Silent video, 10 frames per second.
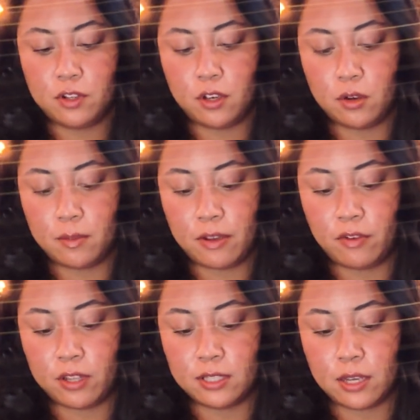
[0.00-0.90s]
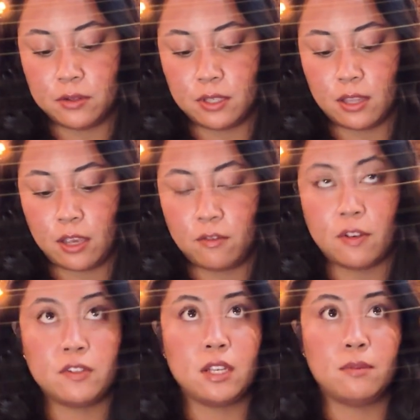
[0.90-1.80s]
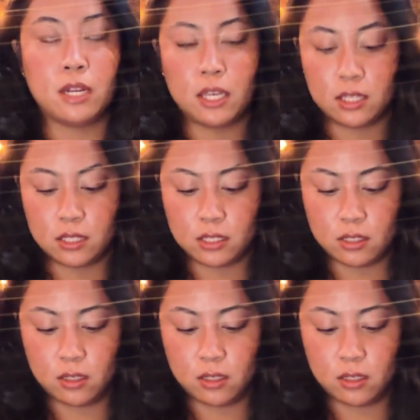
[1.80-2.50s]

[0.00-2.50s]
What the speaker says: to go to my friend's house in like 15 minutes.